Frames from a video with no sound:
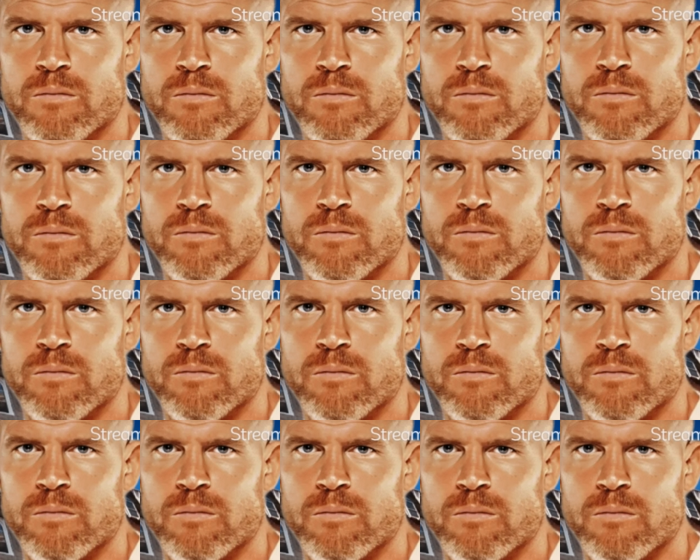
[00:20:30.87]

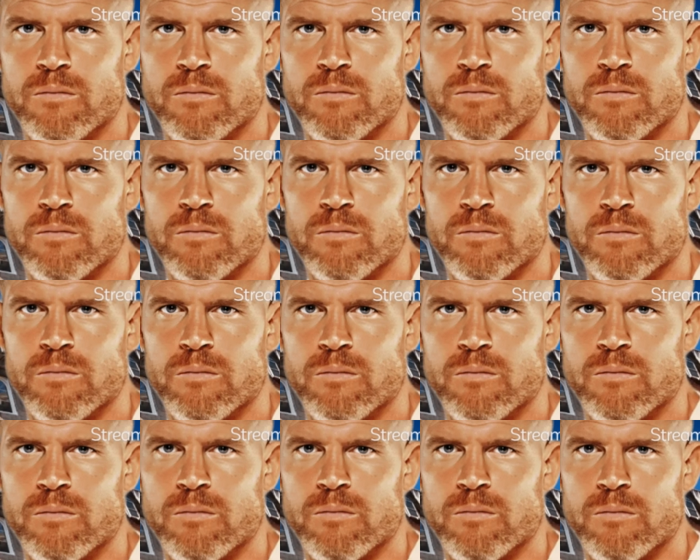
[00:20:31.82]
(silence)